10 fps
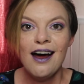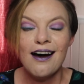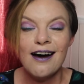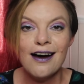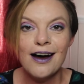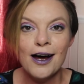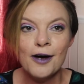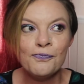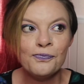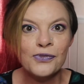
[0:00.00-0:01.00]

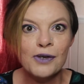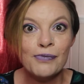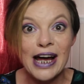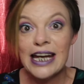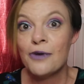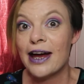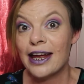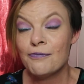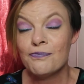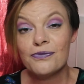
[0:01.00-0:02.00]
But
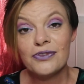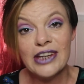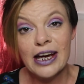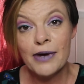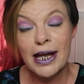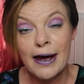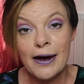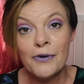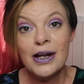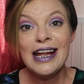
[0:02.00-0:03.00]
anyway, there we
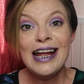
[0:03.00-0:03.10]
go.